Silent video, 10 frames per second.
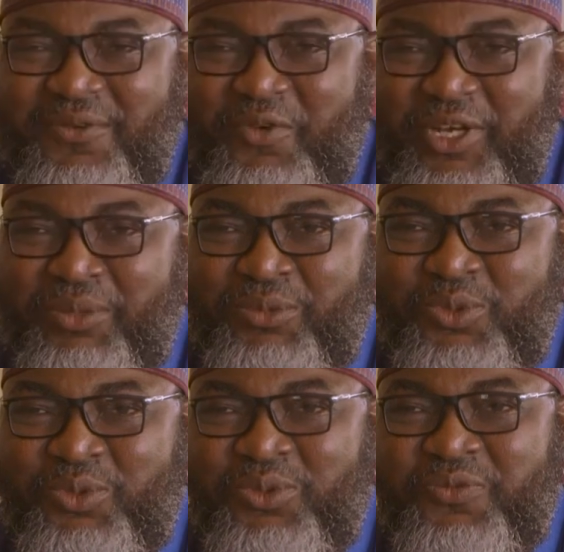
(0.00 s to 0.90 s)
for him
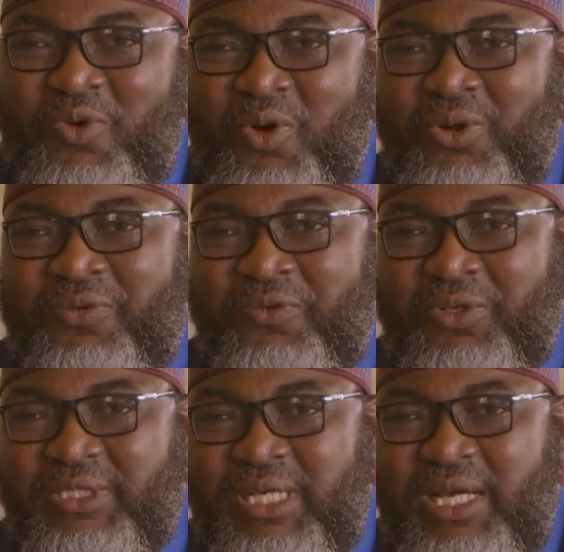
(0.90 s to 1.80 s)
to do for all of
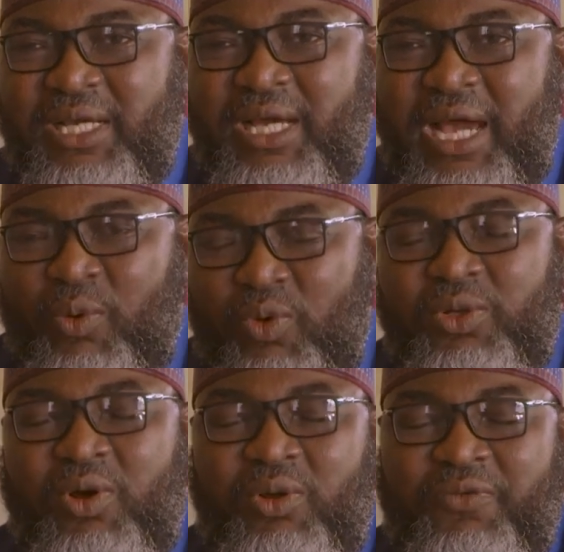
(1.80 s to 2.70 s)
us. I want
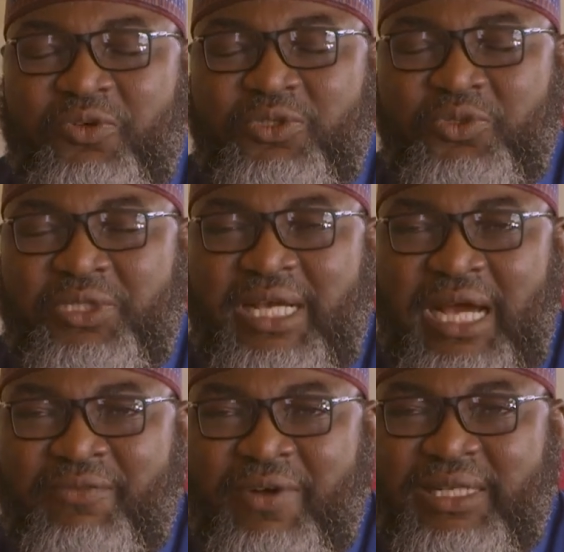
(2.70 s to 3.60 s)
all of us to take
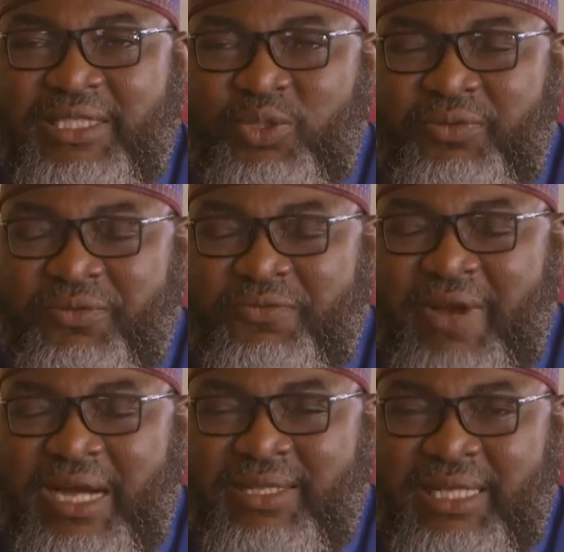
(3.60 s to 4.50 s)
advantage of the
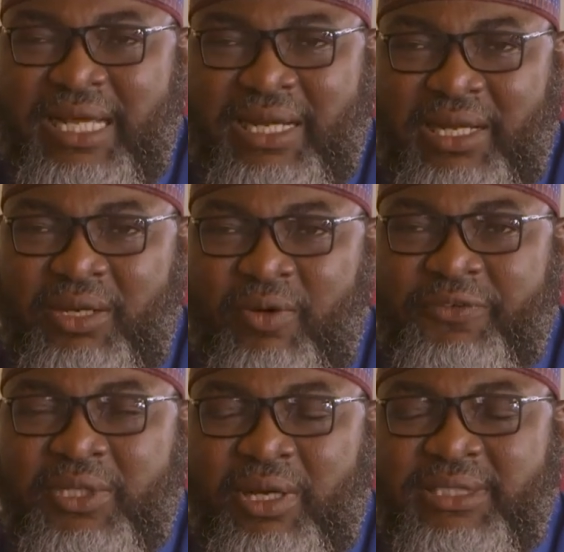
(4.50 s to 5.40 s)
fact that Allah
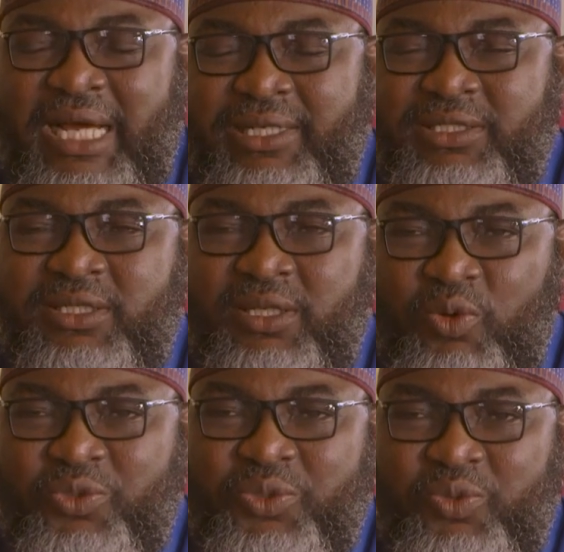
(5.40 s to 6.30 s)
loves us and is
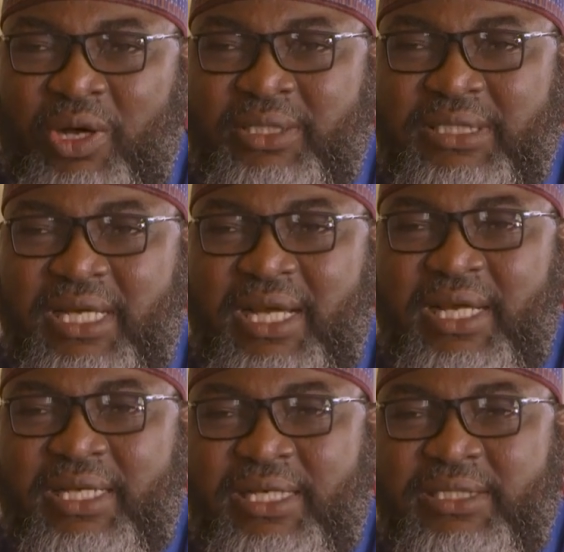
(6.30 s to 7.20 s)
close to us.
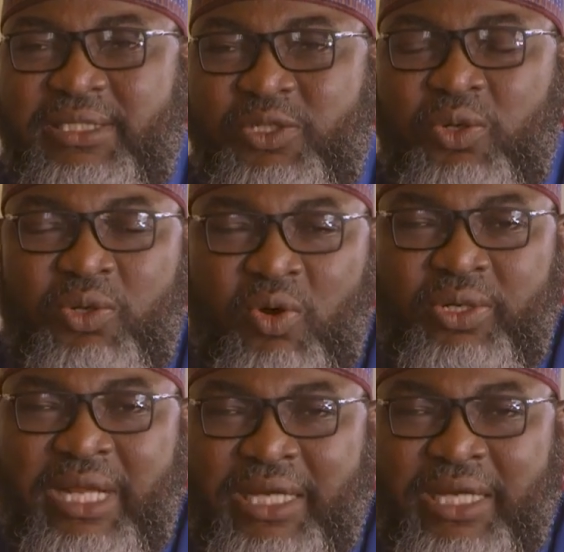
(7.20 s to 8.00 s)
He is your Lord